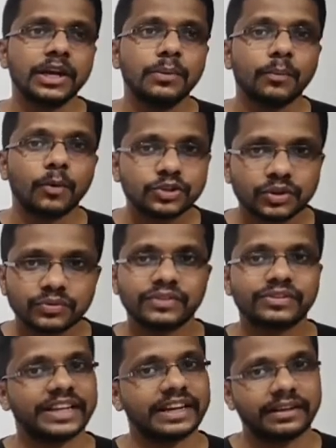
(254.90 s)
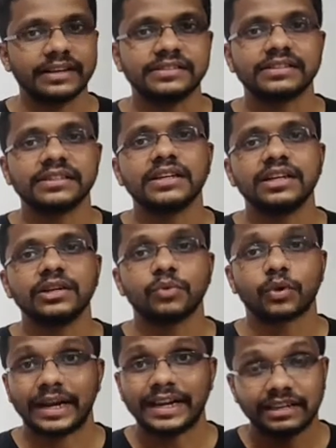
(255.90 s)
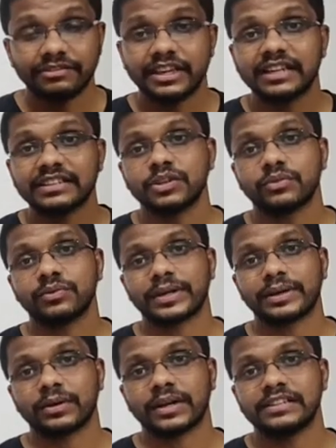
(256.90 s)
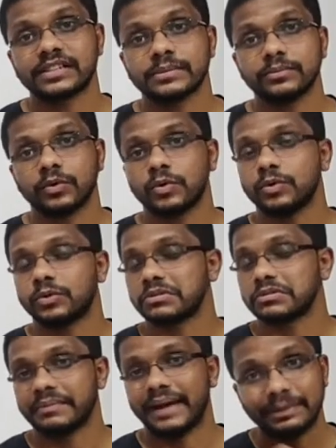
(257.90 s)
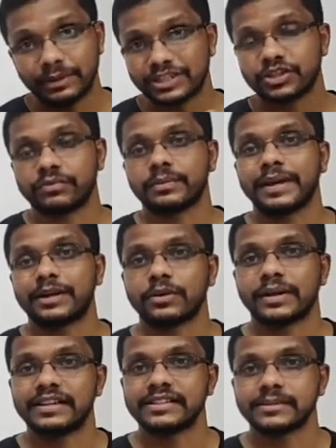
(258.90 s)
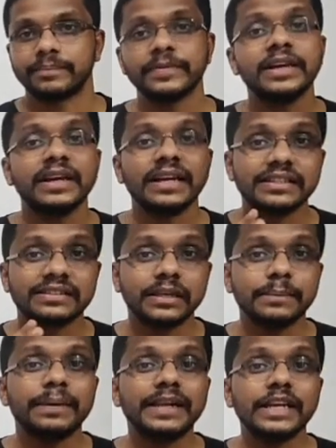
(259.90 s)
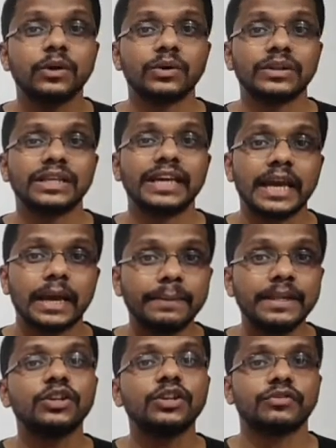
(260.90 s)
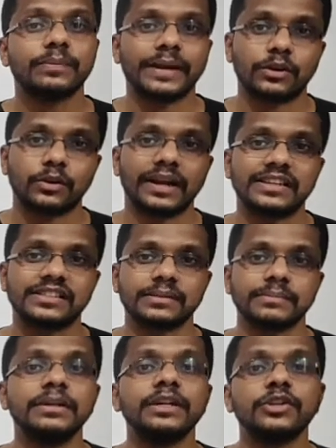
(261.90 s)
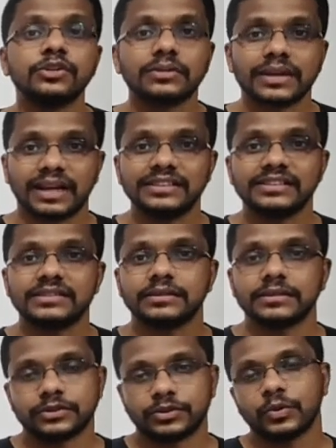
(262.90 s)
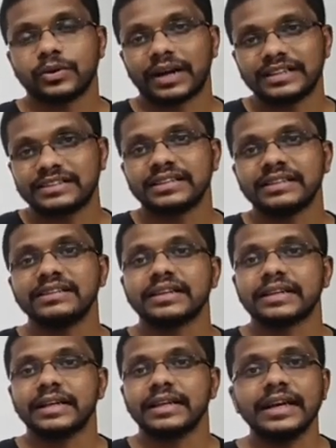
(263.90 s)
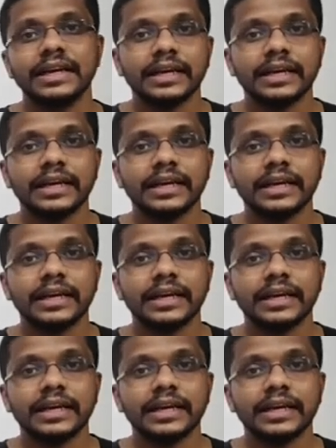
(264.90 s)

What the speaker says: Most of our techniques for identification of microorganism or manipulation of the microorganism is depending on the ability of the microorganism to culture in a